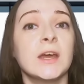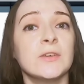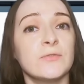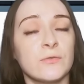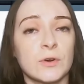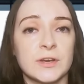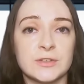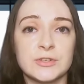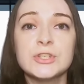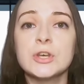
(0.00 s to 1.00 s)
and
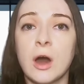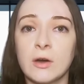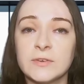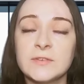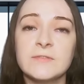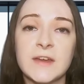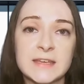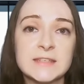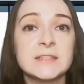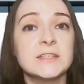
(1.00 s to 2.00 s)
foreigners often
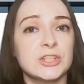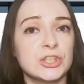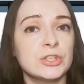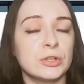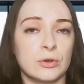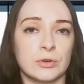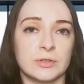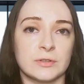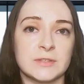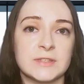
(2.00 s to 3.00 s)
face additional
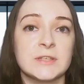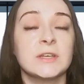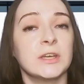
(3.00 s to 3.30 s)
hurdles,